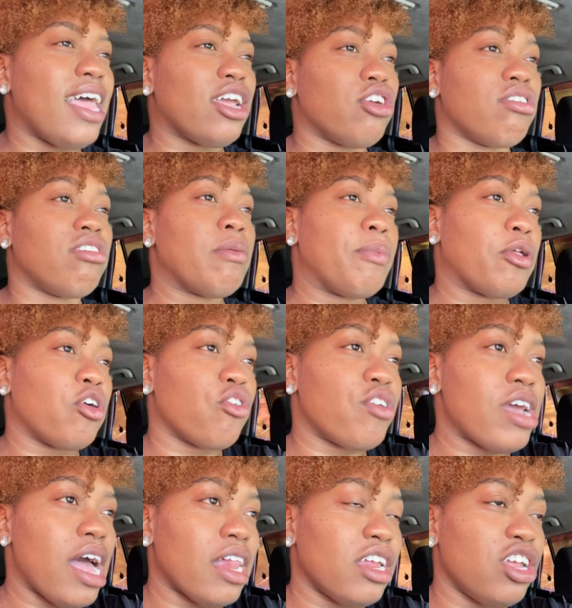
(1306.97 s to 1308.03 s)
like your typical
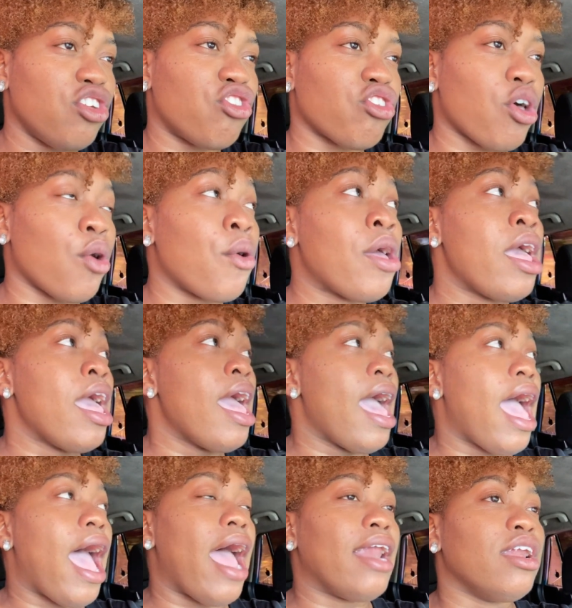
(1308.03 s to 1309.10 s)
reality show.
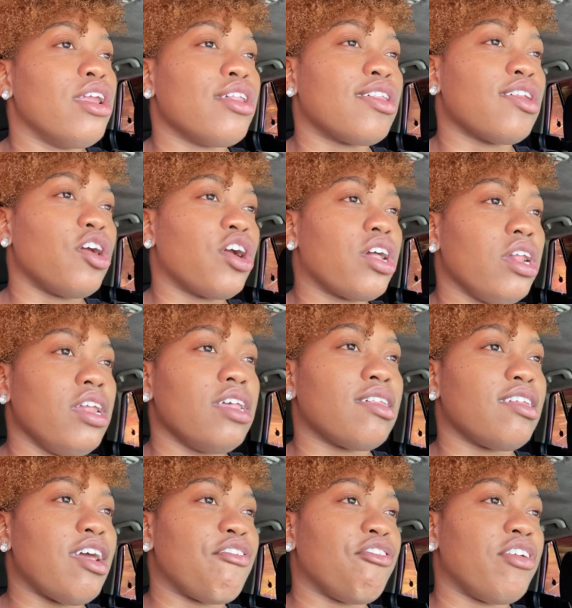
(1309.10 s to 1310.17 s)
And The Circle
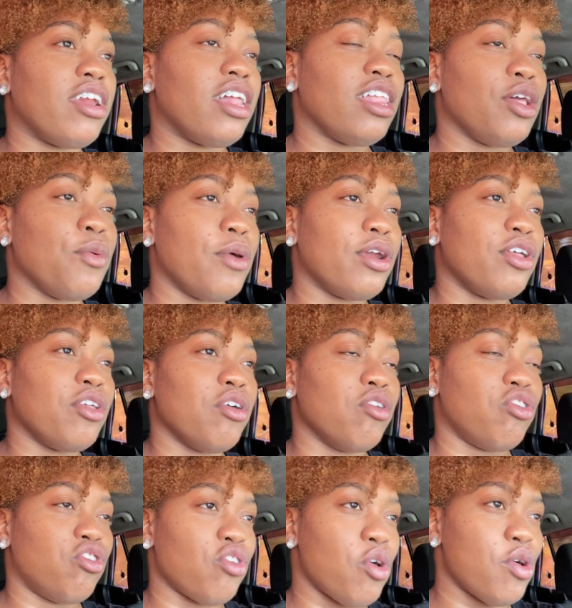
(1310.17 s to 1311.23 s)
is definitely one of
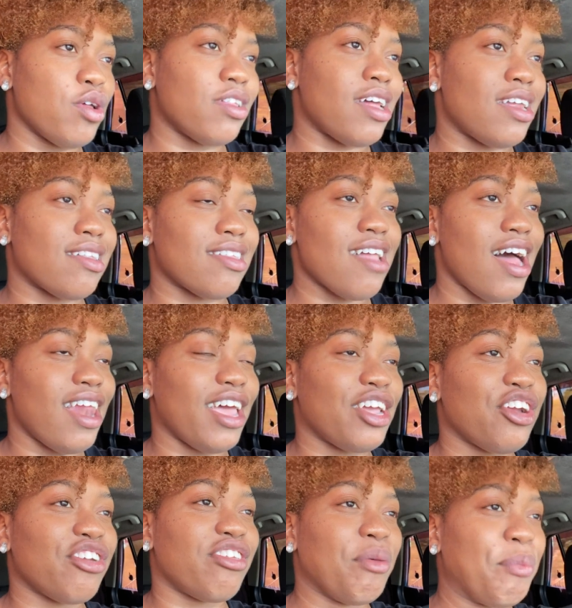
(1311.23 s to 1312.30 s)
those shows that is not like
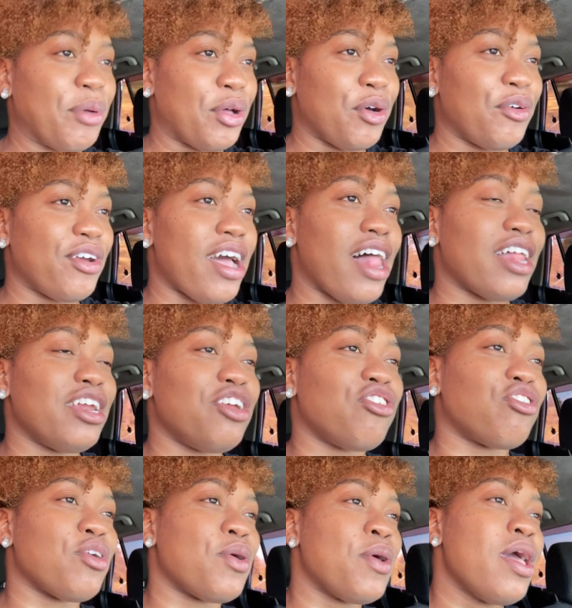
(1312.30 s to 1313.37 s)
your typical reality
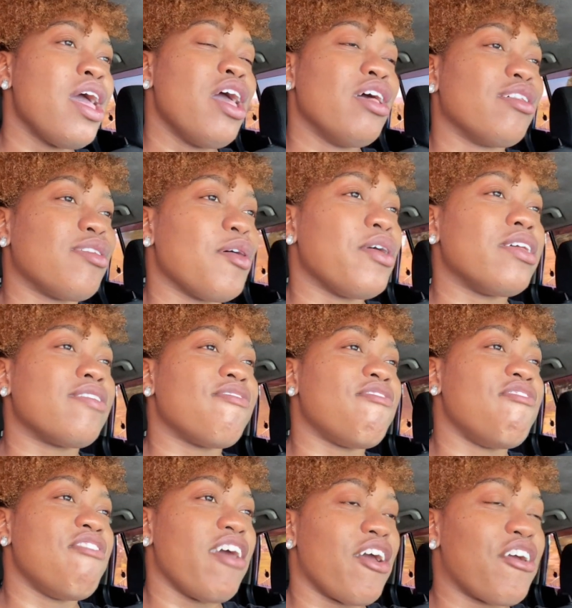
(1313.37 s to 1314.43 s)
show. So it's
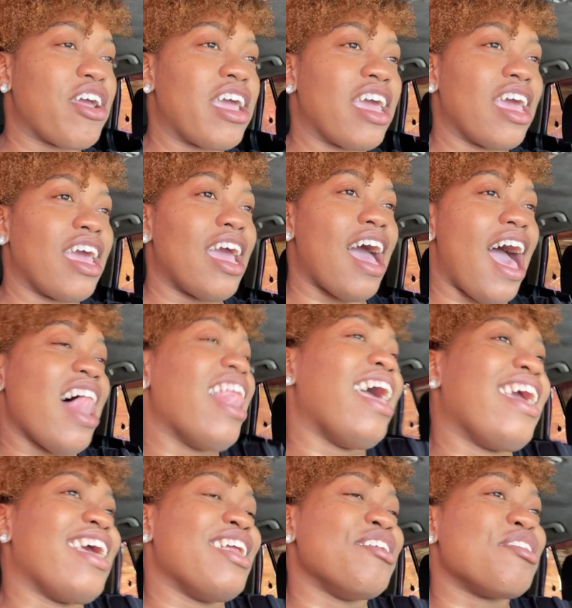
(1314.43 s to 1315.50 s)
very, I
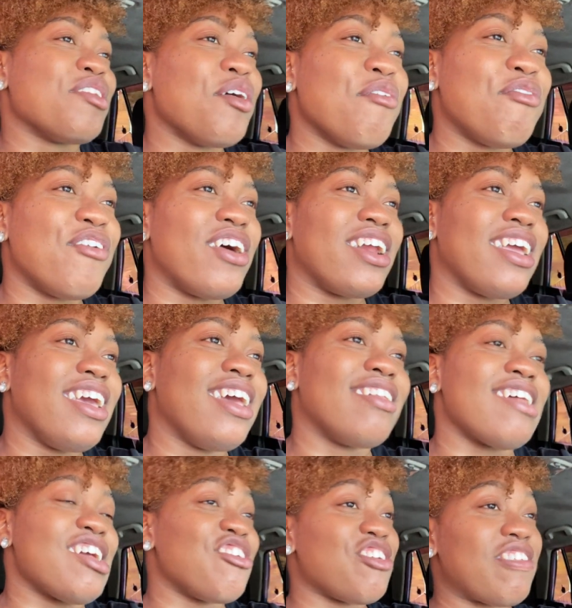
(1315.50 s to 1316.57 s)
like it. It's so funny,
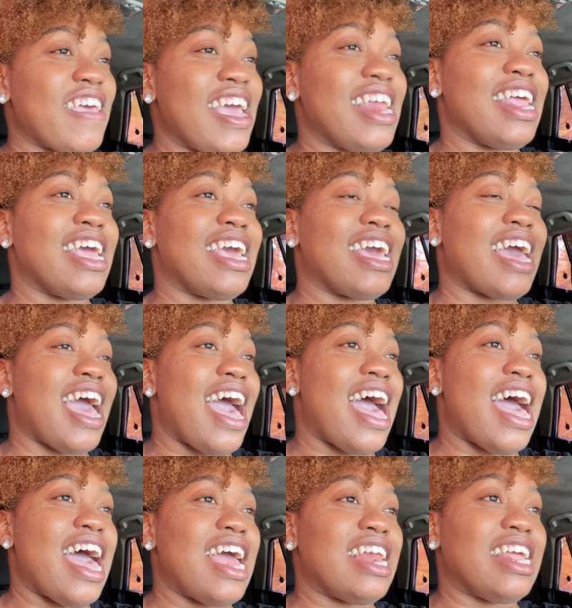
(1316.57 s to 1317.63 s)
it's entertaining,
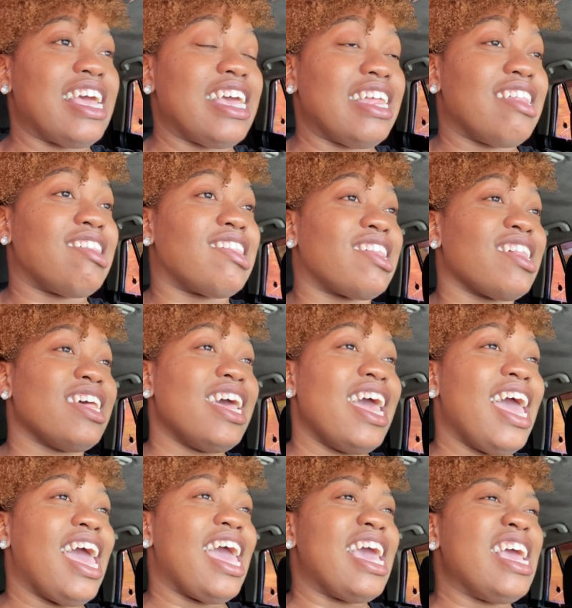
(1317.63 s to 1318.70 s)
and
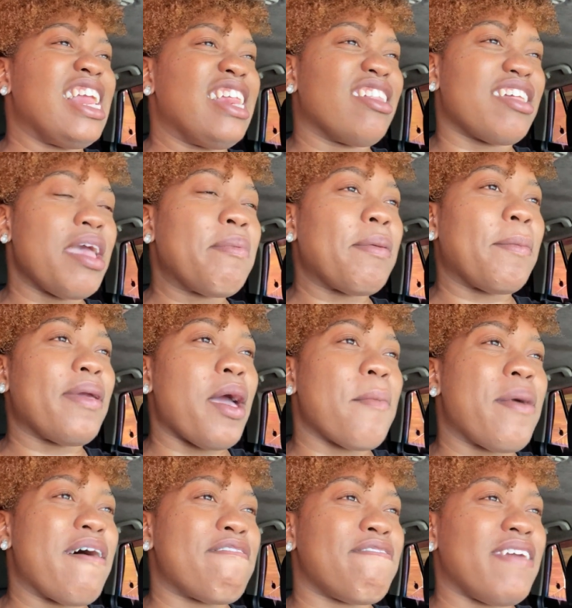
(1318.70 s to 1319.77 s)
it's keeping me
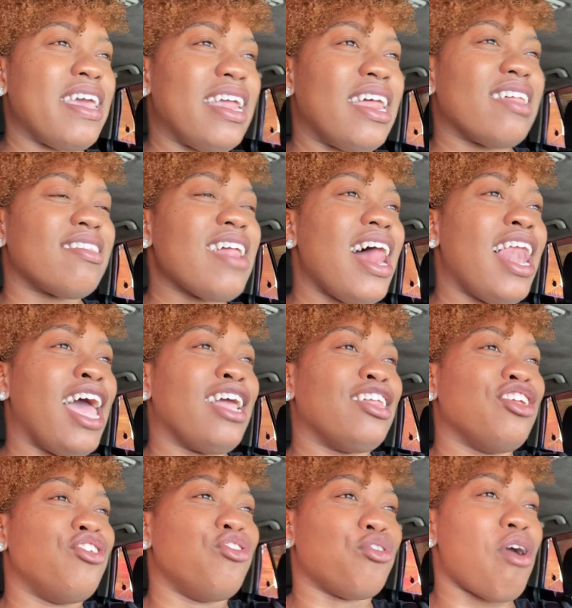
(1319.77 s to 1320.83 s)
on my feet. It's not like
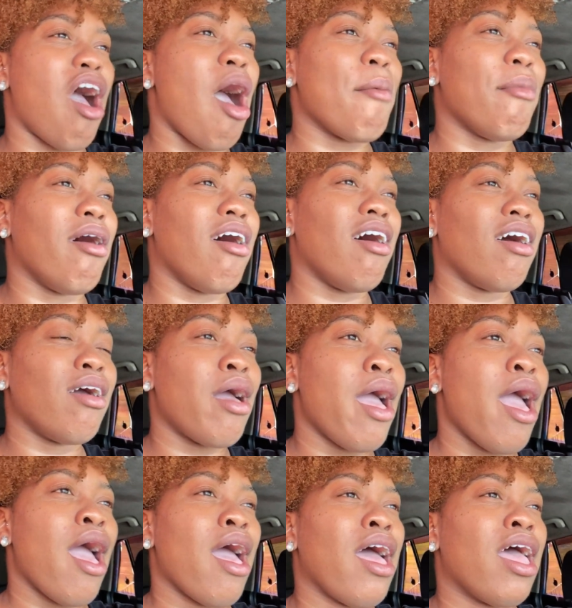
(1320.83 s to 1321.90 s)
the drama,
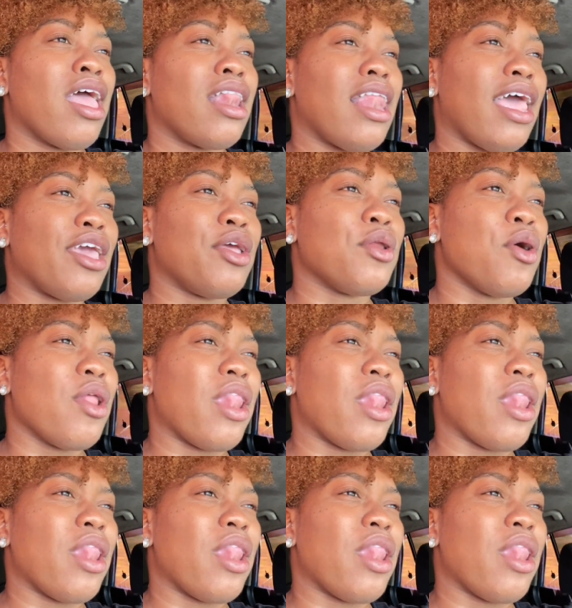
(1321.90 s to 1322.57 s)
like, you know,